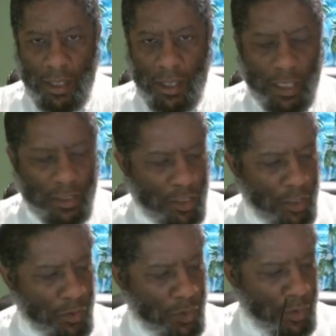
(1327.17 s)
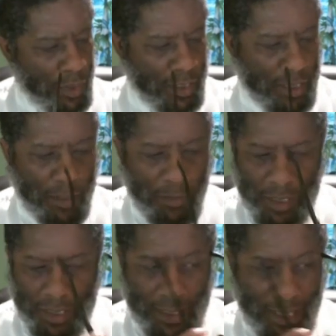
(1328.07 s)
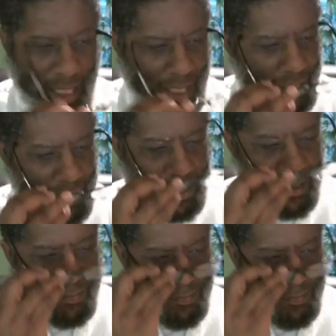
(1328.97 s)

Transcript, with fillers: Let's go to it and see what it says.